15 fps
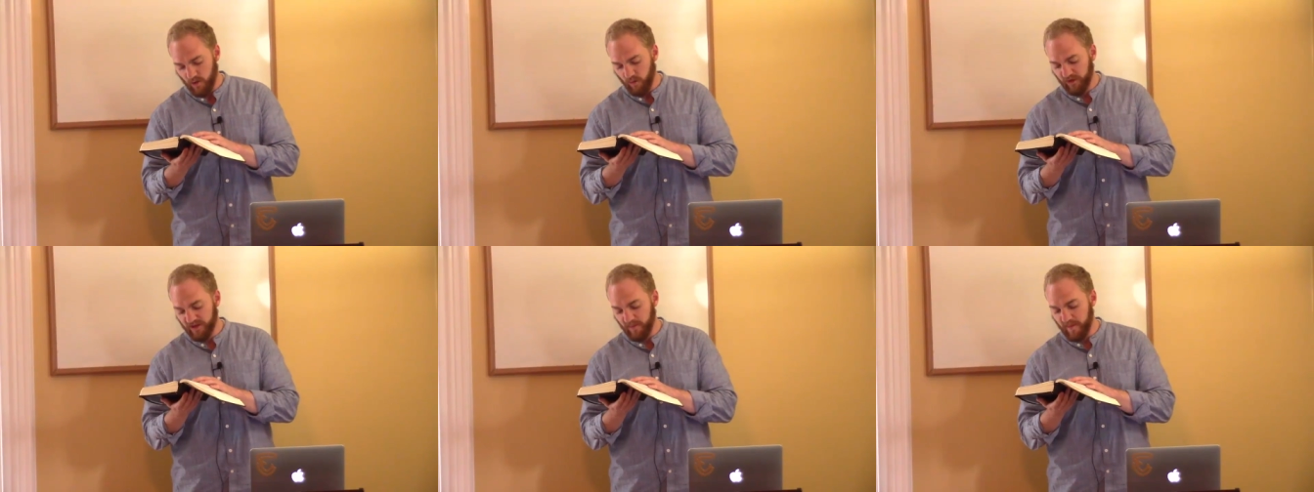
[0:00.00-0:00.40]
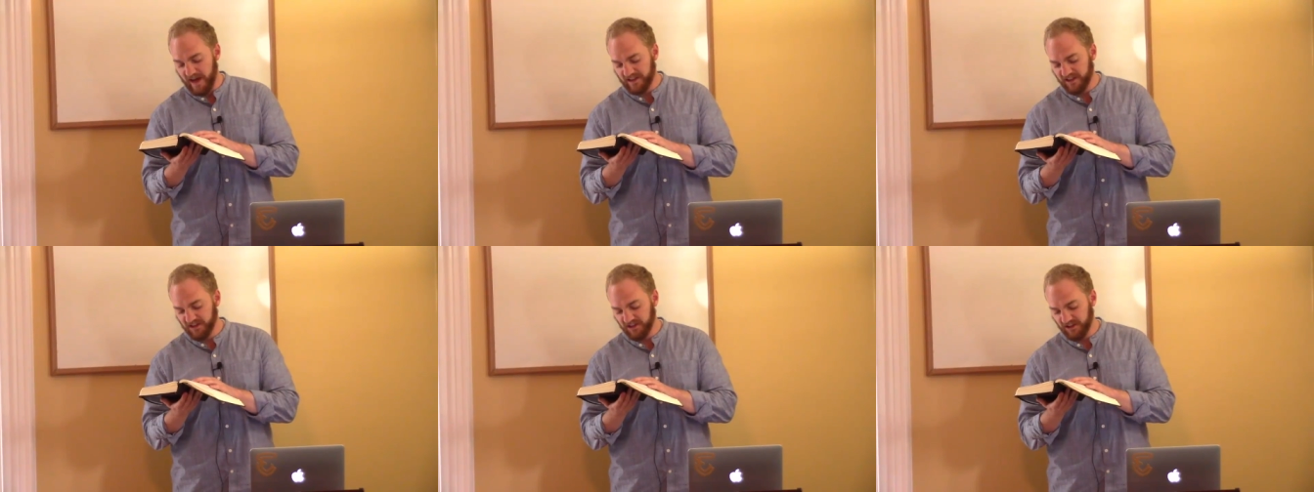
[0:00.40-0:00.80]
when the
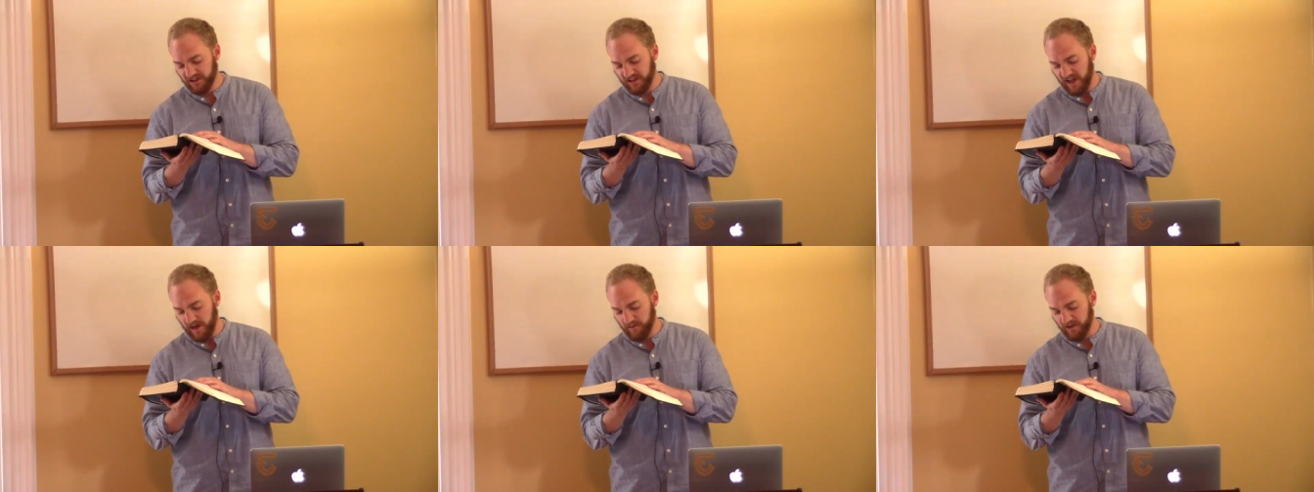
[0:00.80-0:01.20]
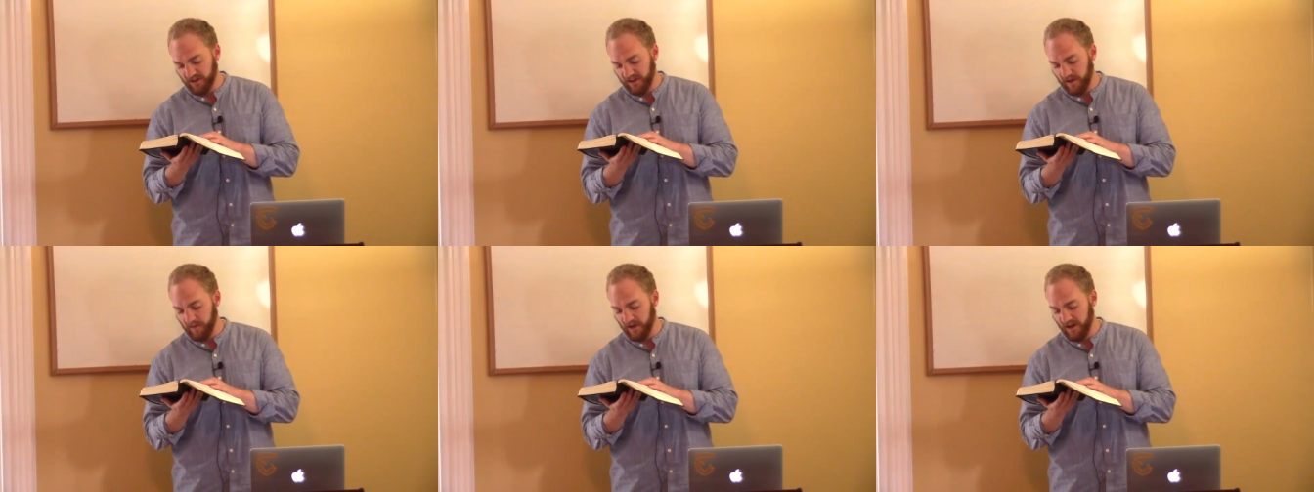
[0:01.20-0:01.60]
messengers came to
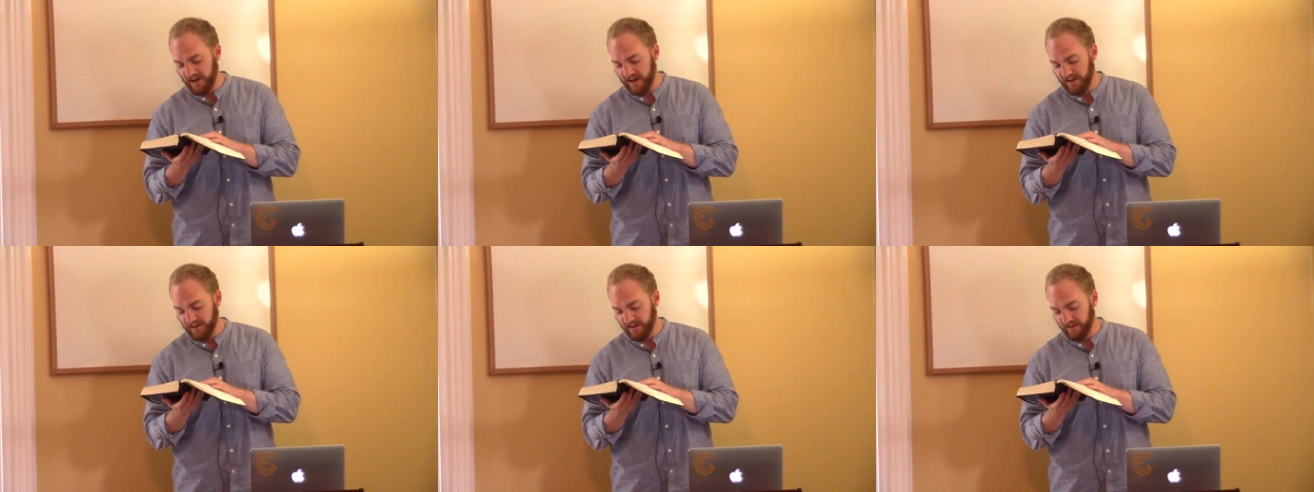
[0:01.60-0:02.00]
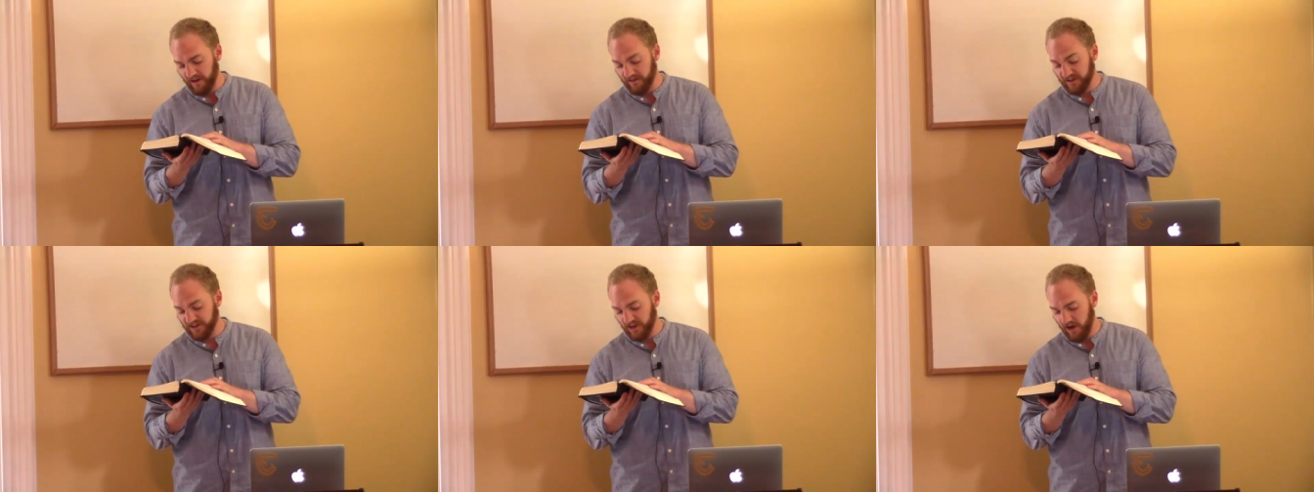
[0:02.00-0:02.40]
Gibeah
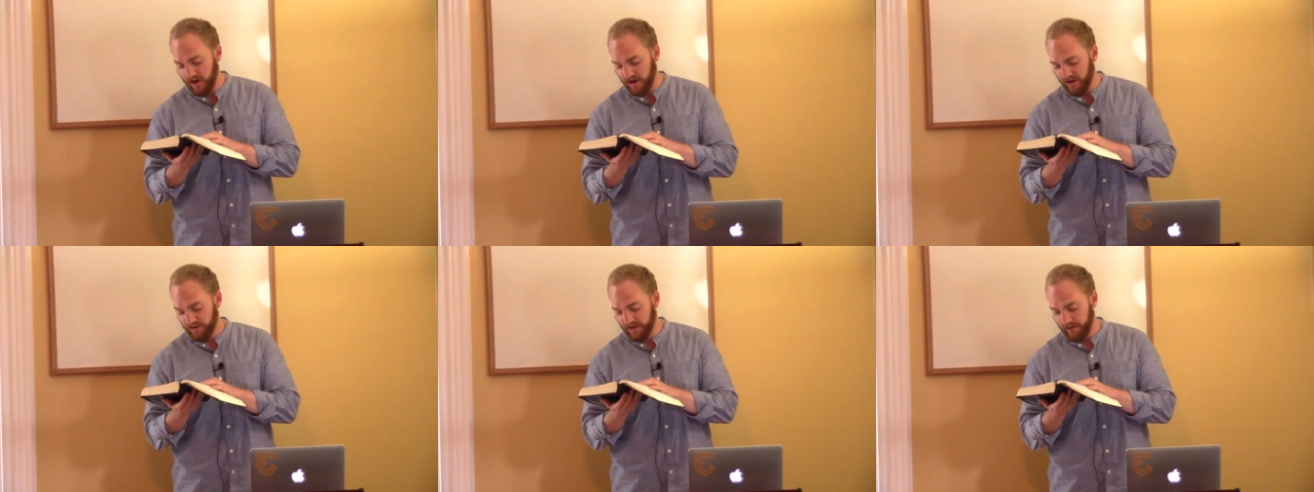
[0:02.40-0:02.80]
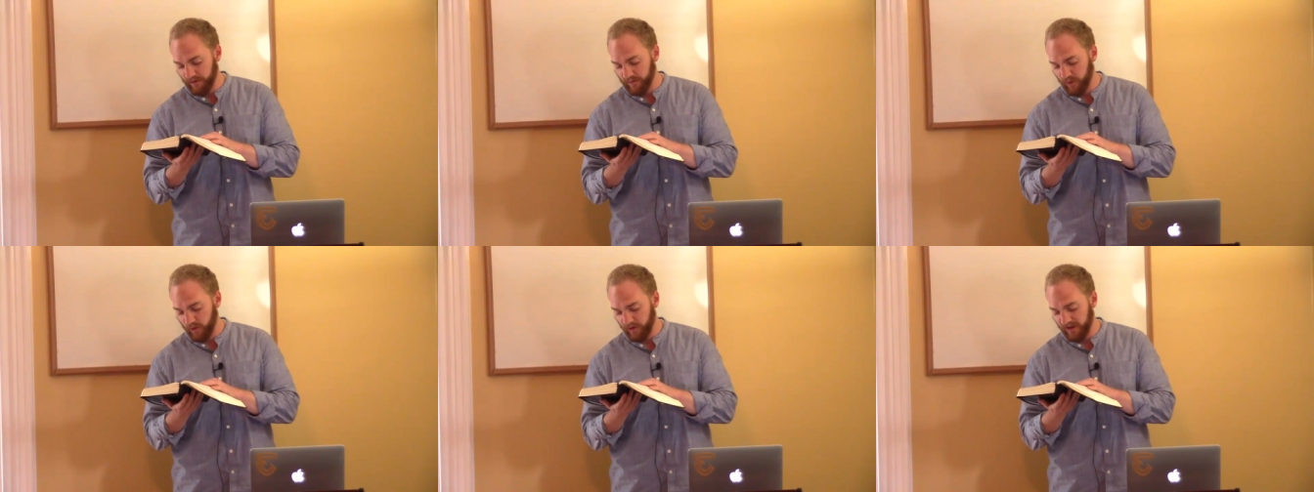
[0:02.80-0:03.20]
of Saul, they
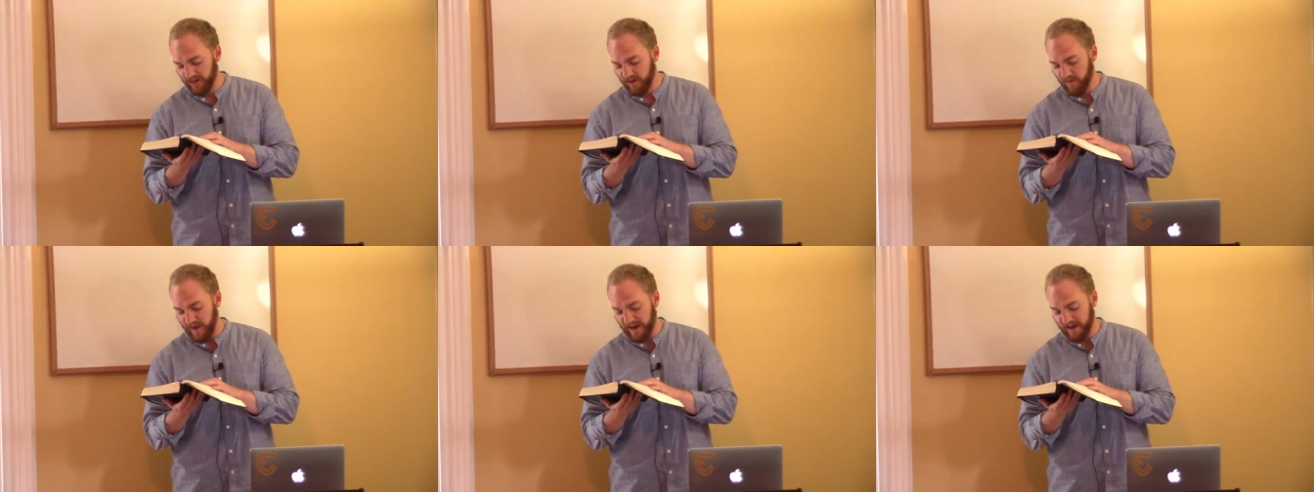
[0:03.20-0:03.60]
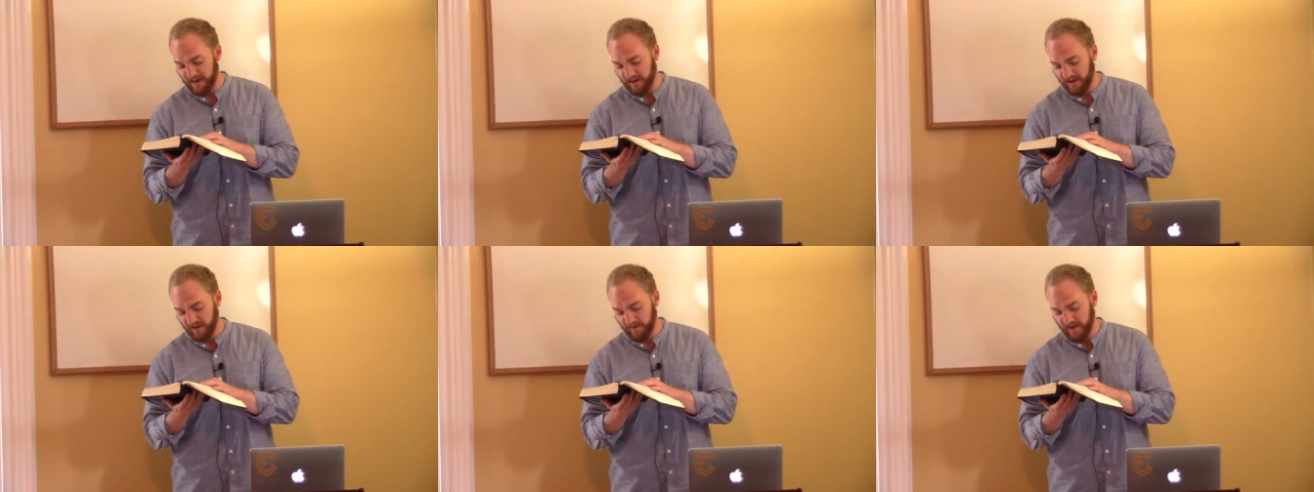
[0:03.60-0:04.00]
reported the
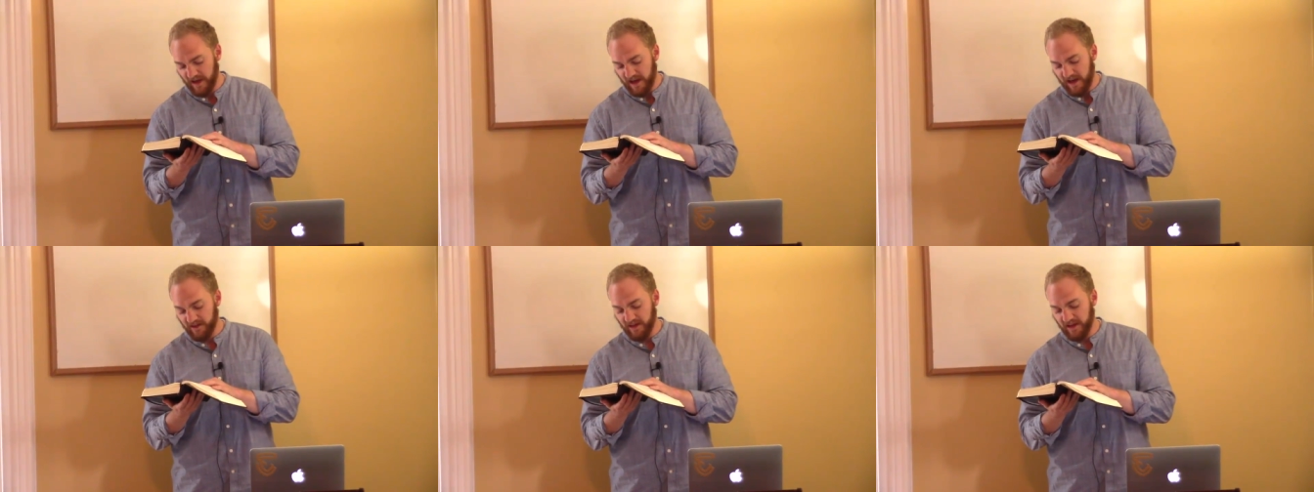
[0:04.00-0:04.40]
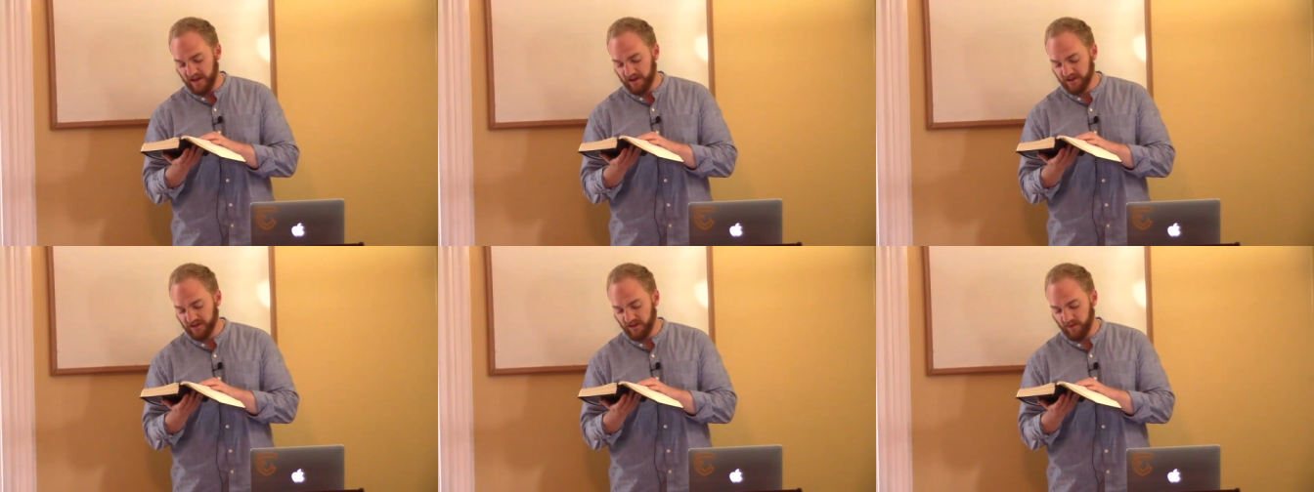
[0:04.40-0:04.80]
manner in the
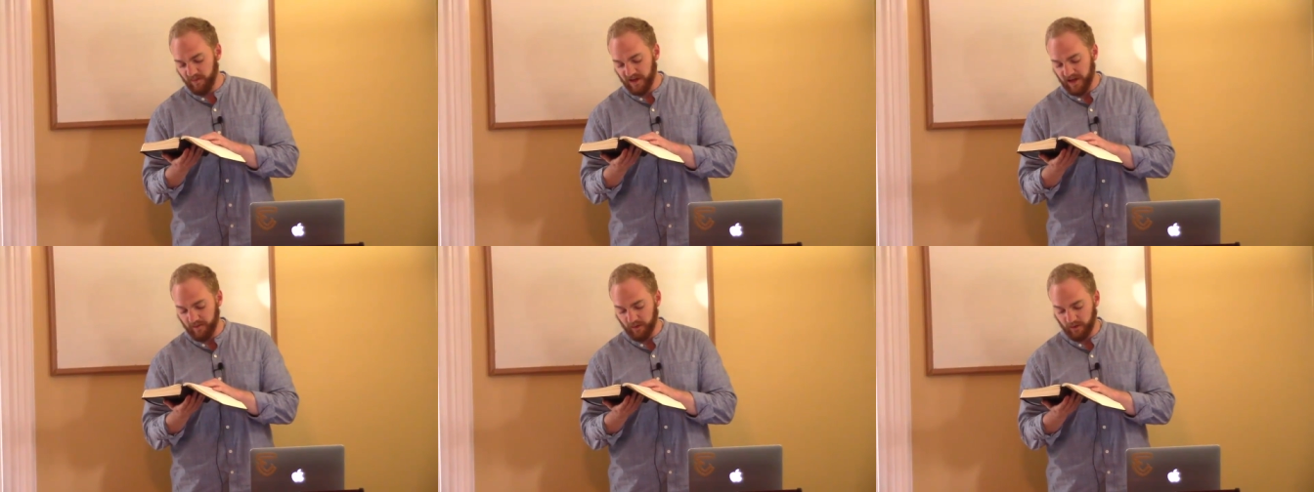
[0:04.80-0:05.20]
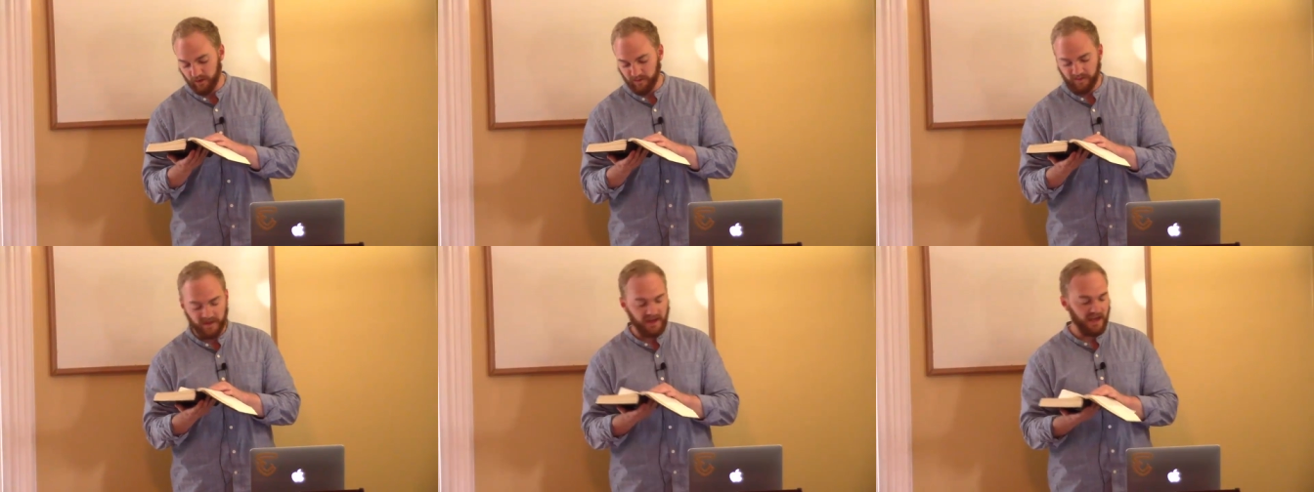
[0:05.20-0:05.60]
ears of the
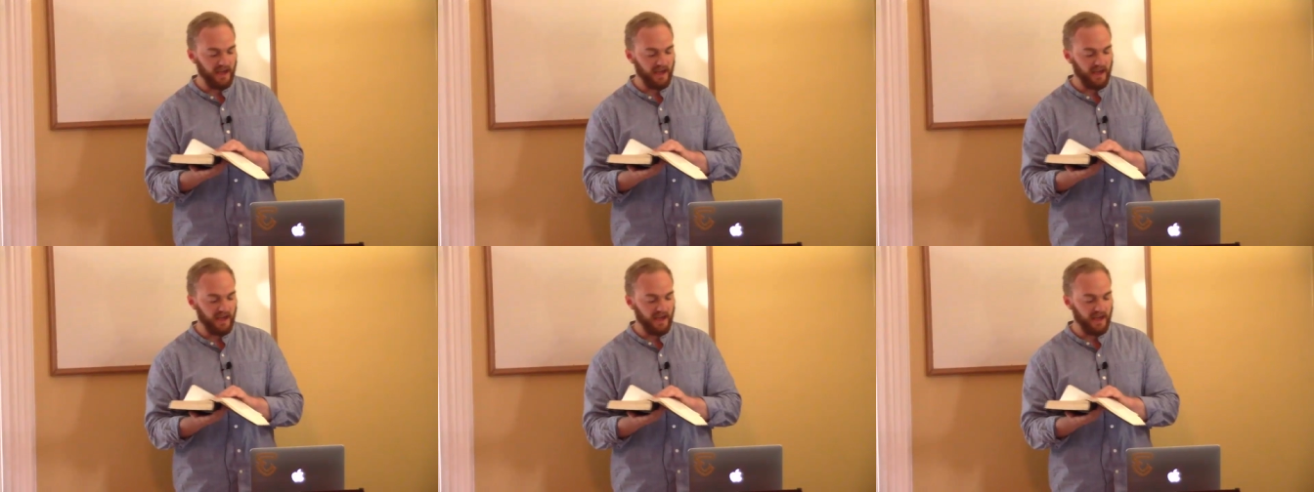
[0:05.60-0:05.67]
people,